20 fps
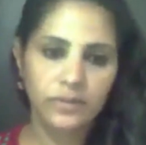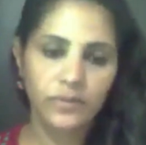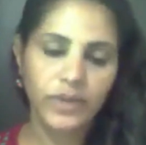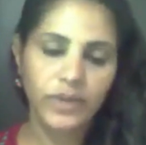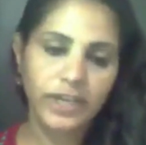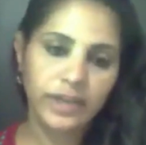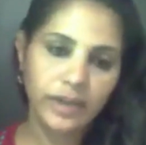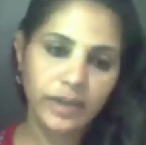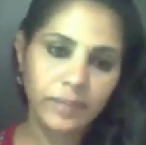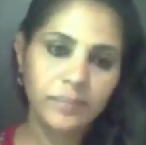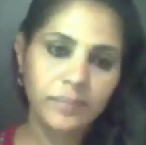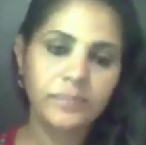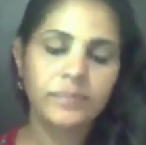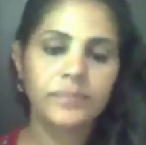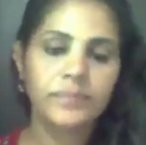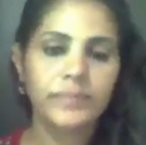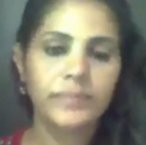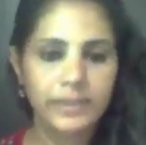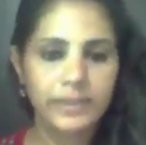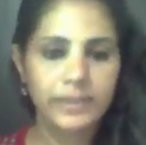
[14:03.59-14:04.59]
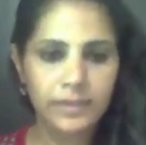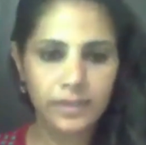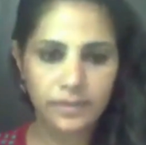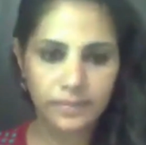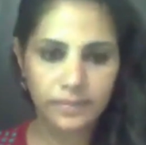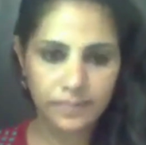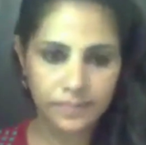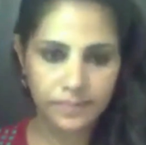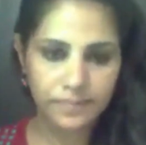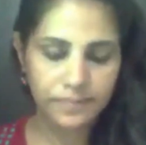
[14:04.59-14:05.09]
Wake up my
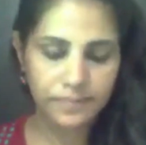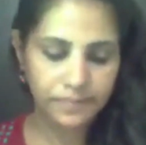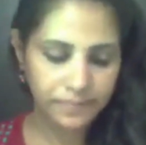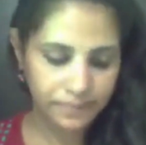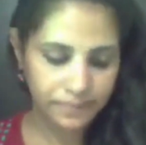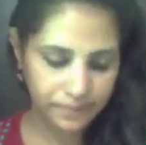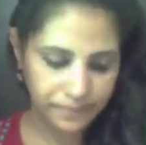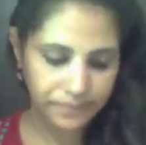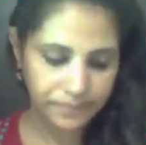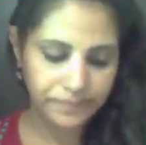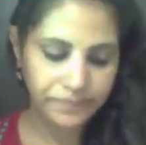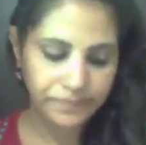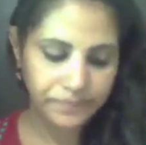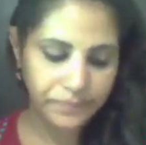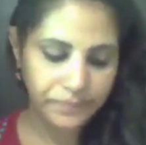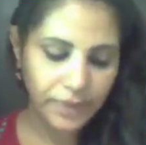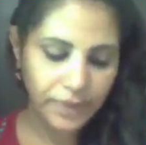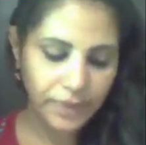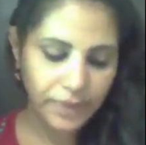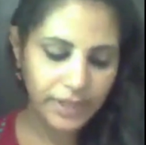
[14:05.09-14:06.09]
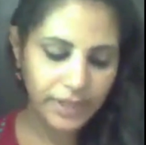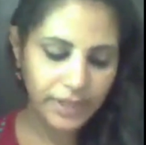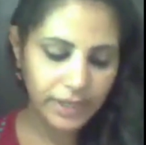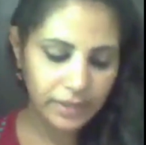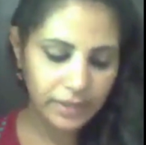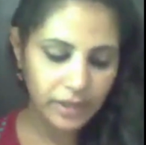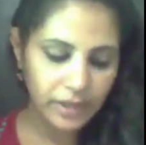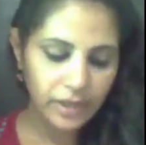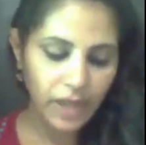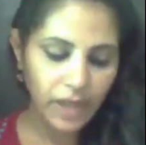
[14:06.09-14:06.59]
son.
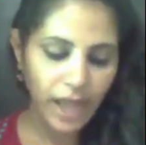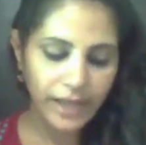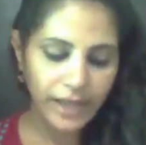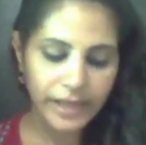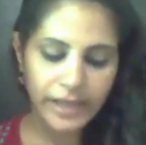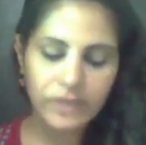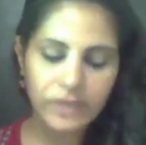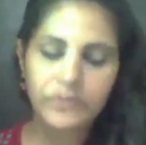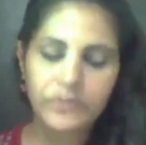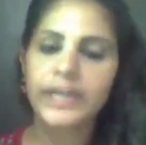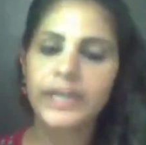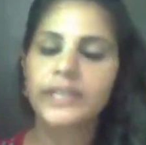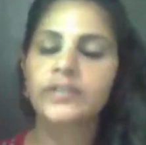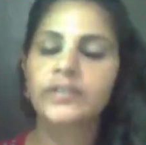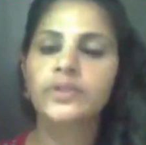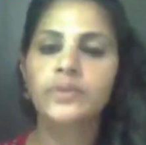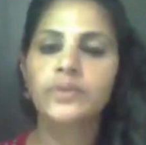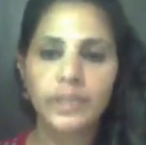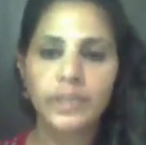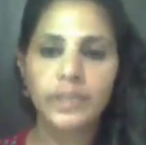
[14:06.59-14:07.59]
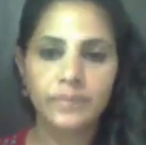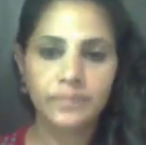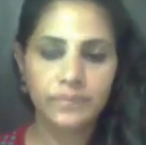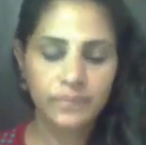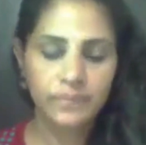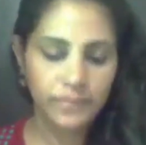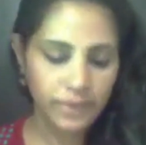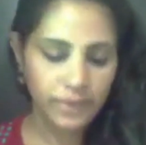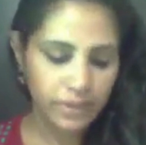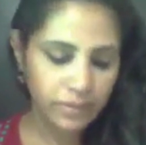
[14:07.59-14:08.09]
Then I get ready to him.
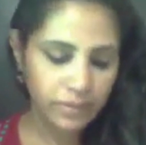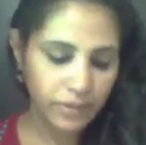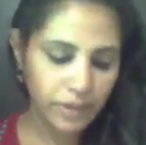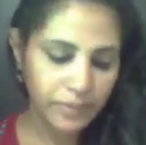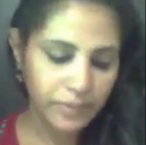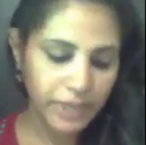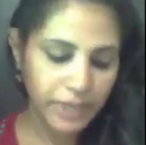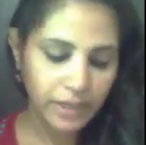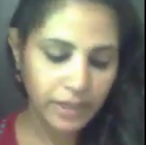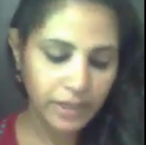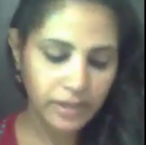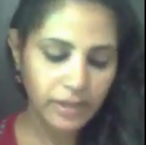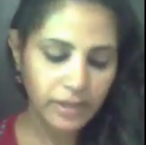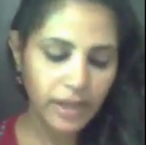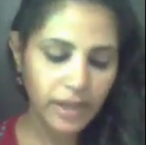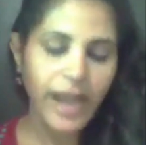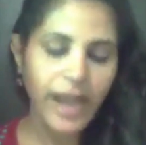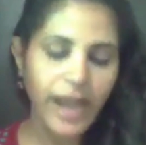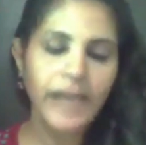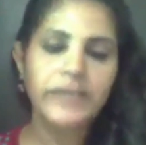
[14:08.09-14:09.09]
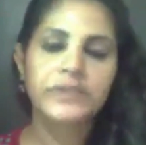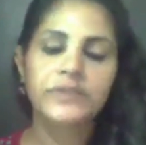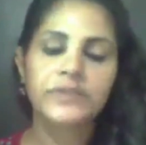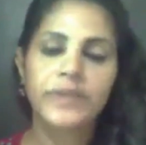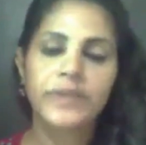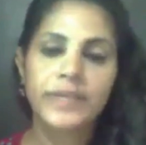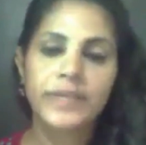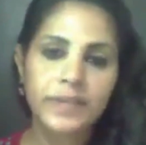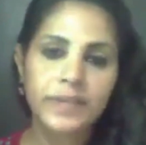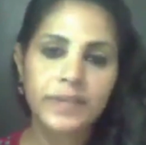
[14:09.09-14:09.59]
This will be, I
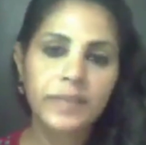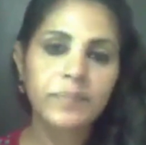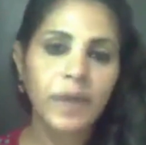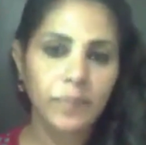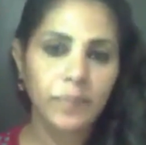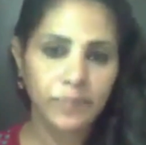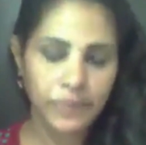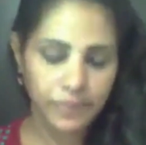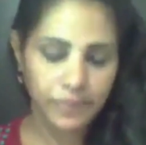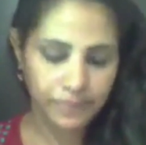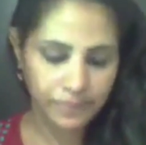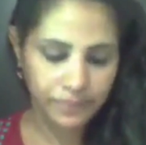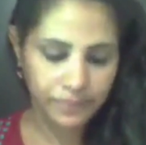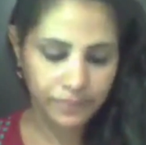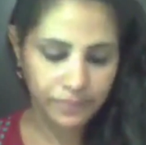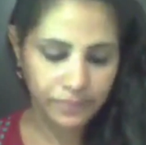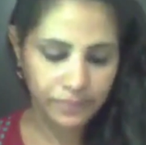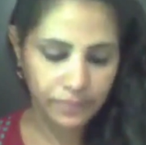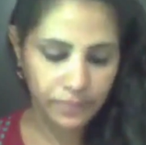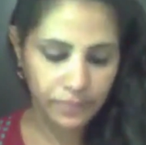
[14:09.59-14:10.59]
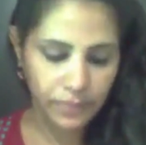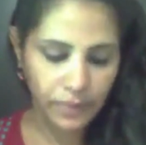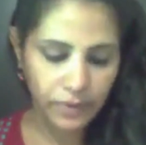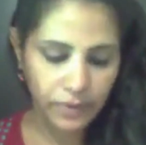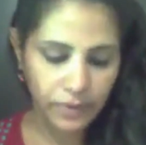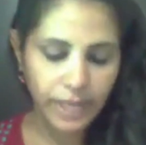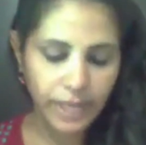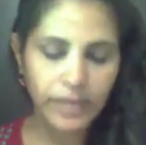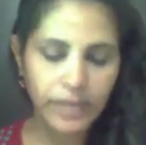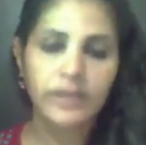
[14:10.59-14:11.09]
dress him up.
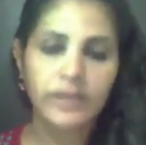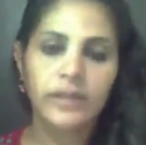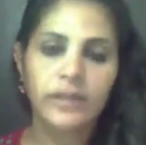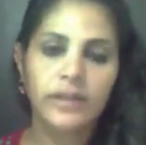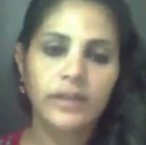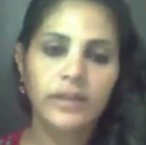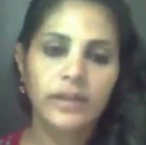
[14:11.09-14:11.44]
Okay.